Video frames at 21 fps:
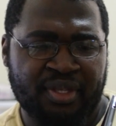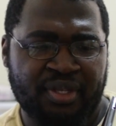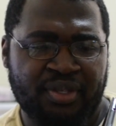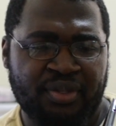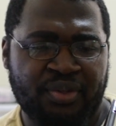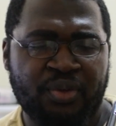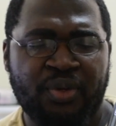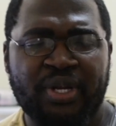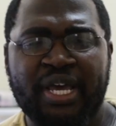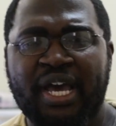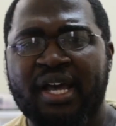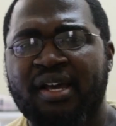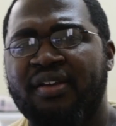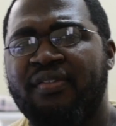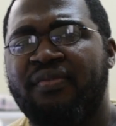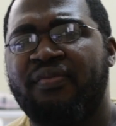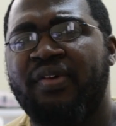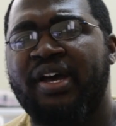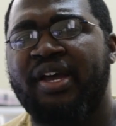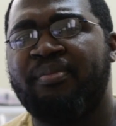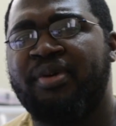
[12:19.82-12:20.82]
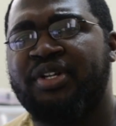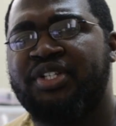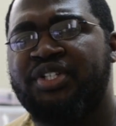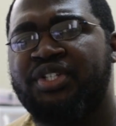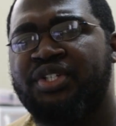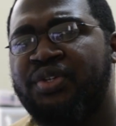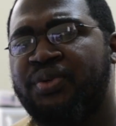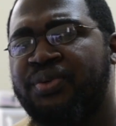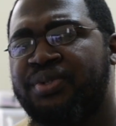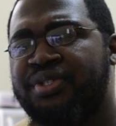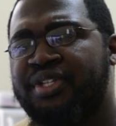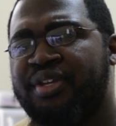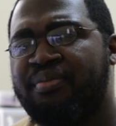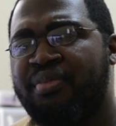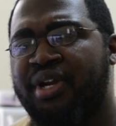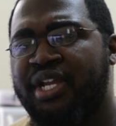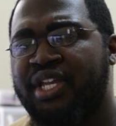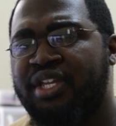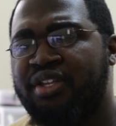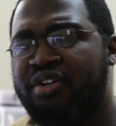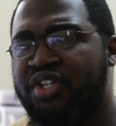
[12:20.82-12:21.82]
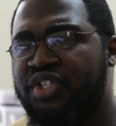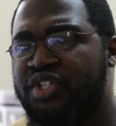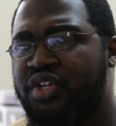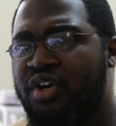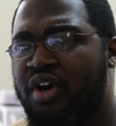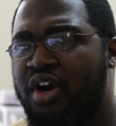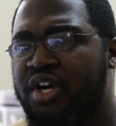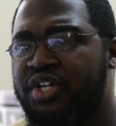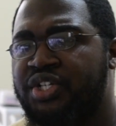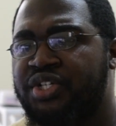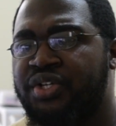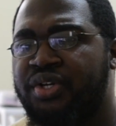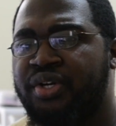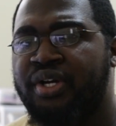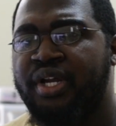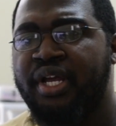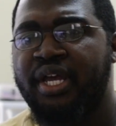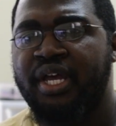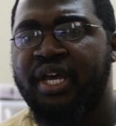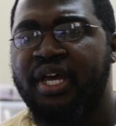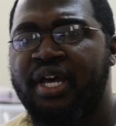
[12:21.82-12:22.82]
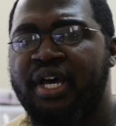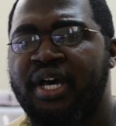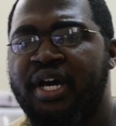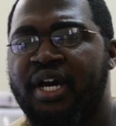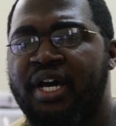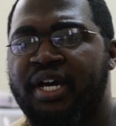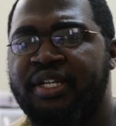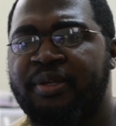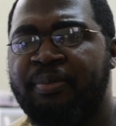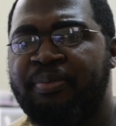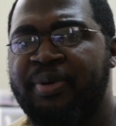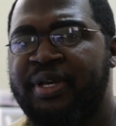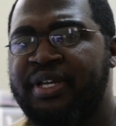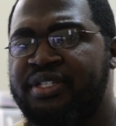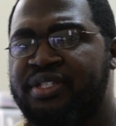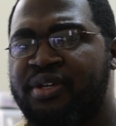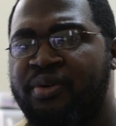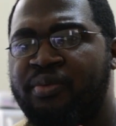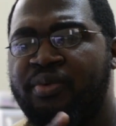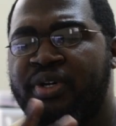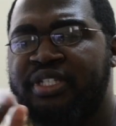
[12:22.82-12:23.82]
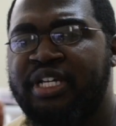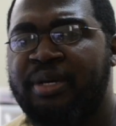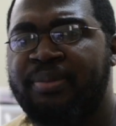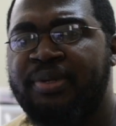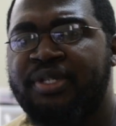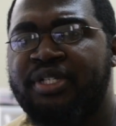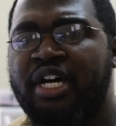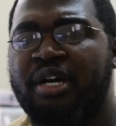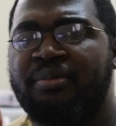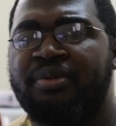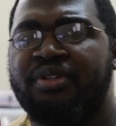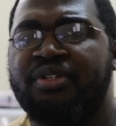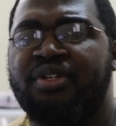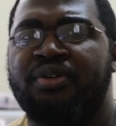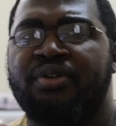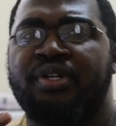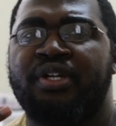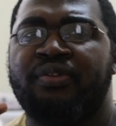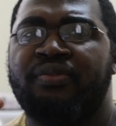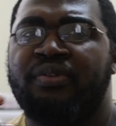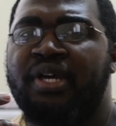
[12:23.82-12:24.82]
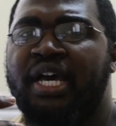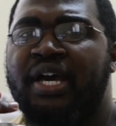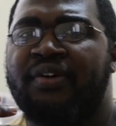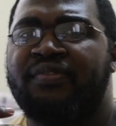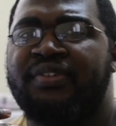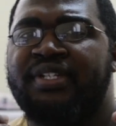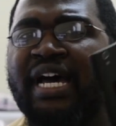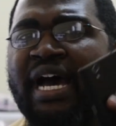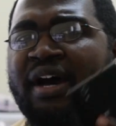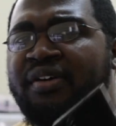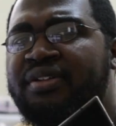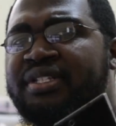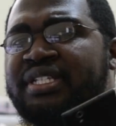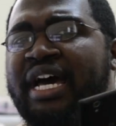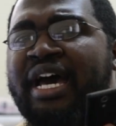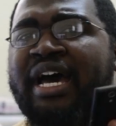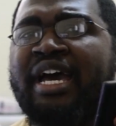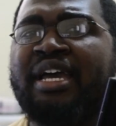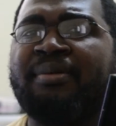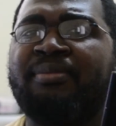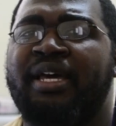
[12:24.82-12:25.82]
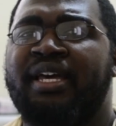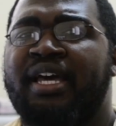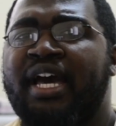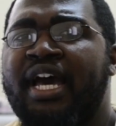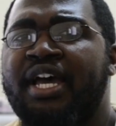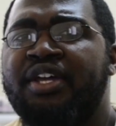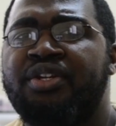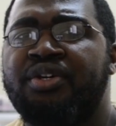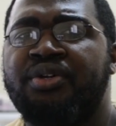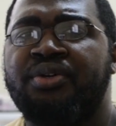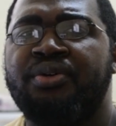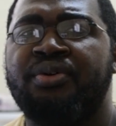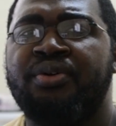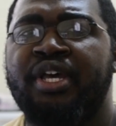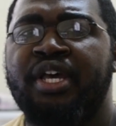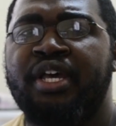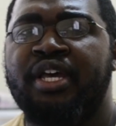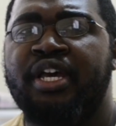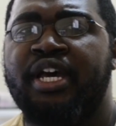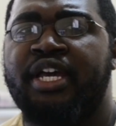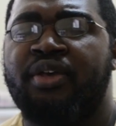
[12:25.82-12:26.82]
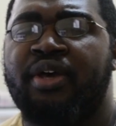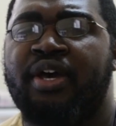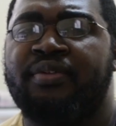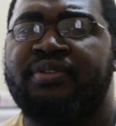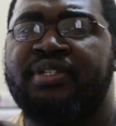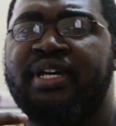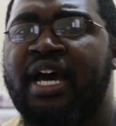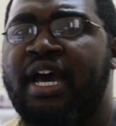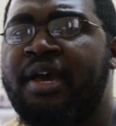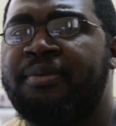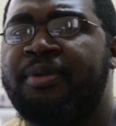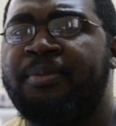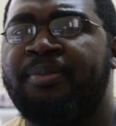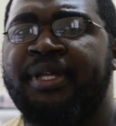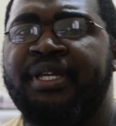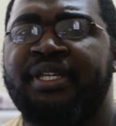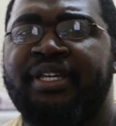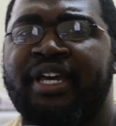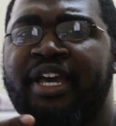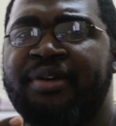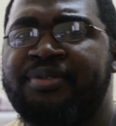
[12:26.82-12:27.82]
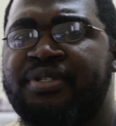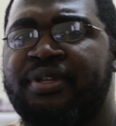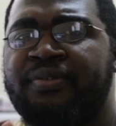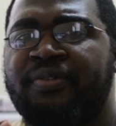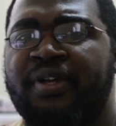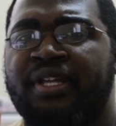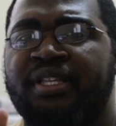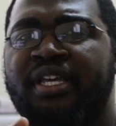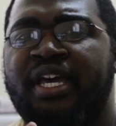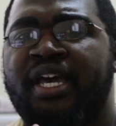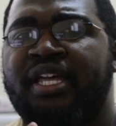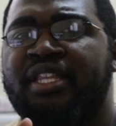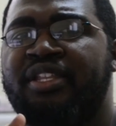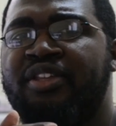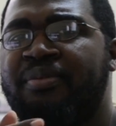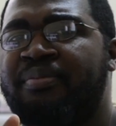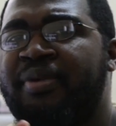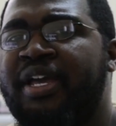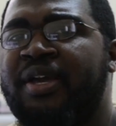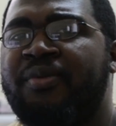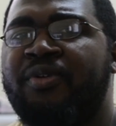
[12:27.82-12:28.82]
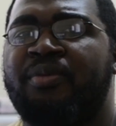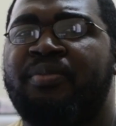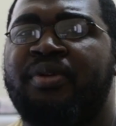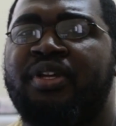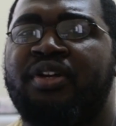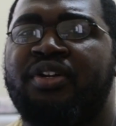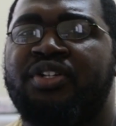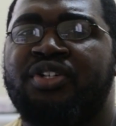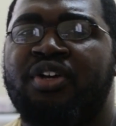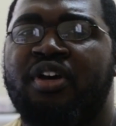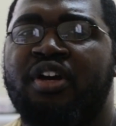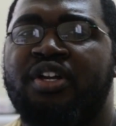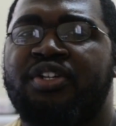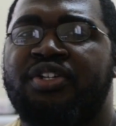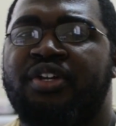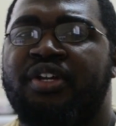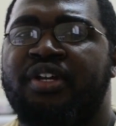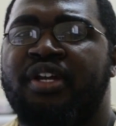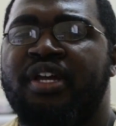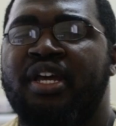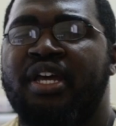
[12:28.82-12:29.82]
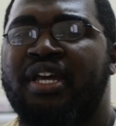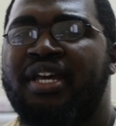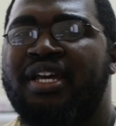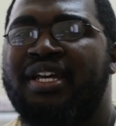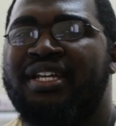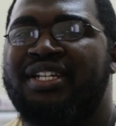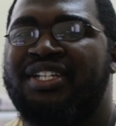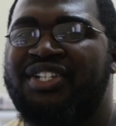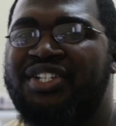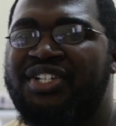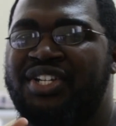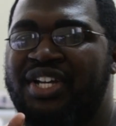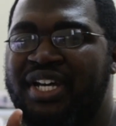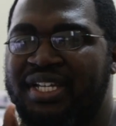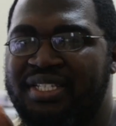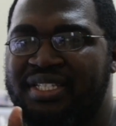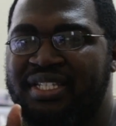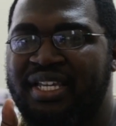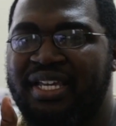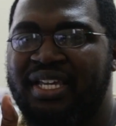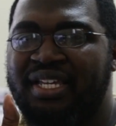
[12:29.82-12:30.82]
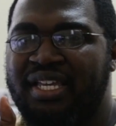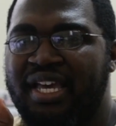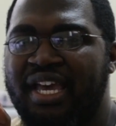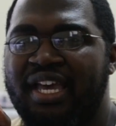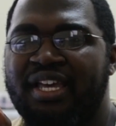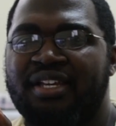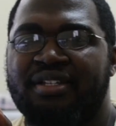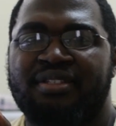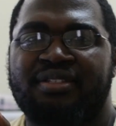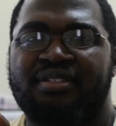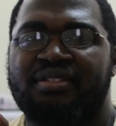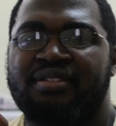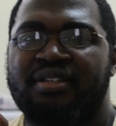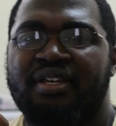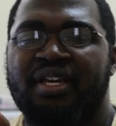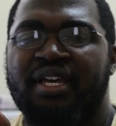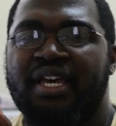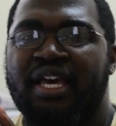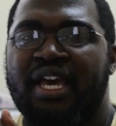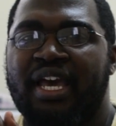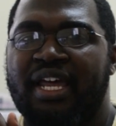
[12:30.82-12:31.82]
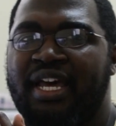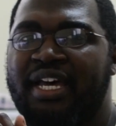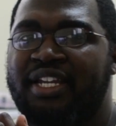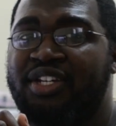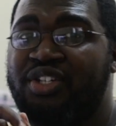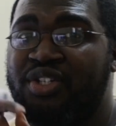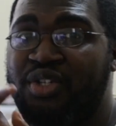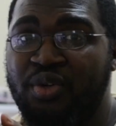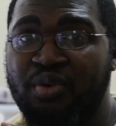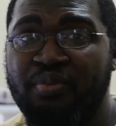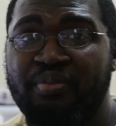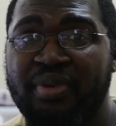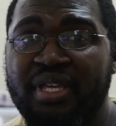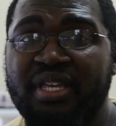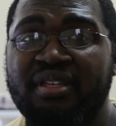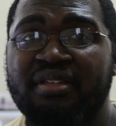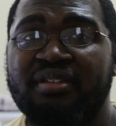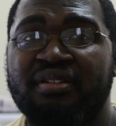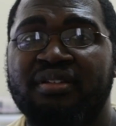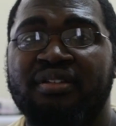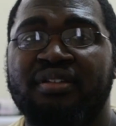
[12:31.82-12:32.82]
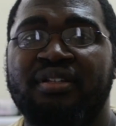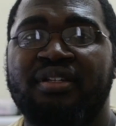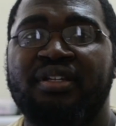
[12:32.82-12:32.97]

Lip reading: you're not gonna find much use in bringing your charger. Depends on what type of job you do. If you have downtime like I do, and you have time to play games and stuff like that, then you may wanna bring your charger just in case. And I do mean